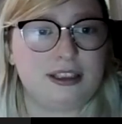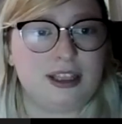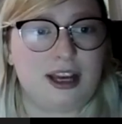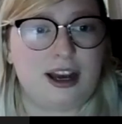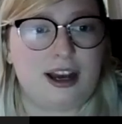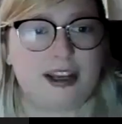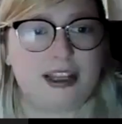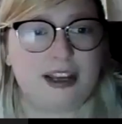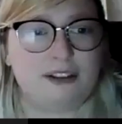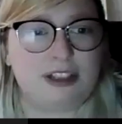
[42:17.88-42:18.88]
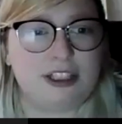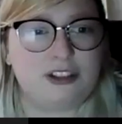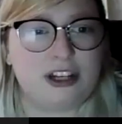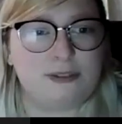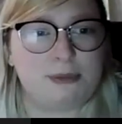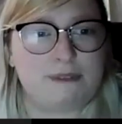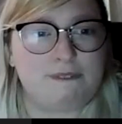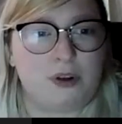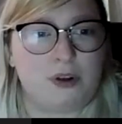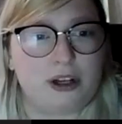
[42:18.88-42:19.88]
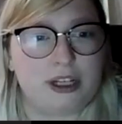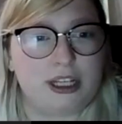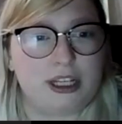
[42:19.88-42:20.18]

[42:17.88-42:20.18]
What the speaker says: Yeah, I can't really change my voice.